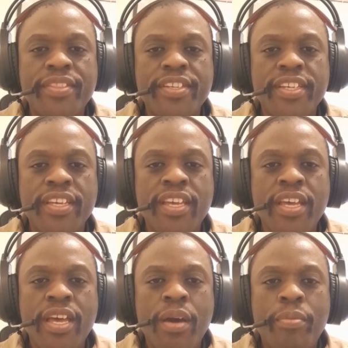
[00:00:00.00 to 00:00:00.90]
3,
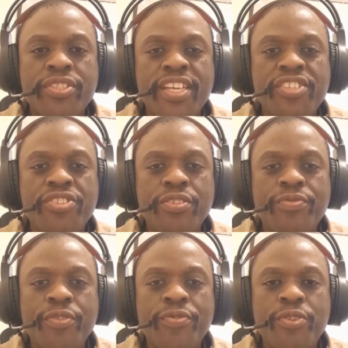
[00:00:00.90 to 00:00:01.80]
potential
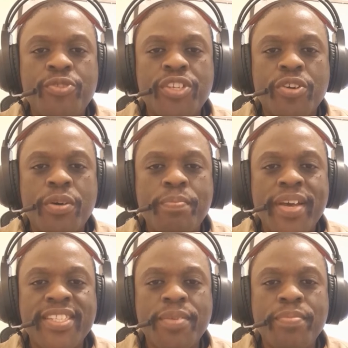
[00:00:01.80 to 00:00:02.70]
for future
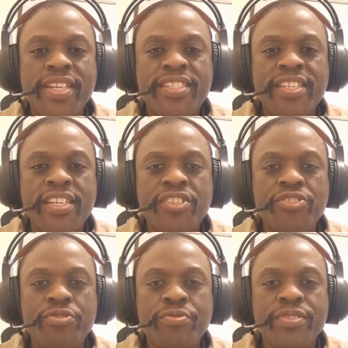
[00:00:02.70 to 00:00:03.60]
compatibility
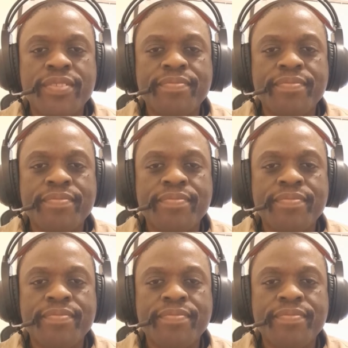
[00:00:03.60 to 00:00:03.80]
issues.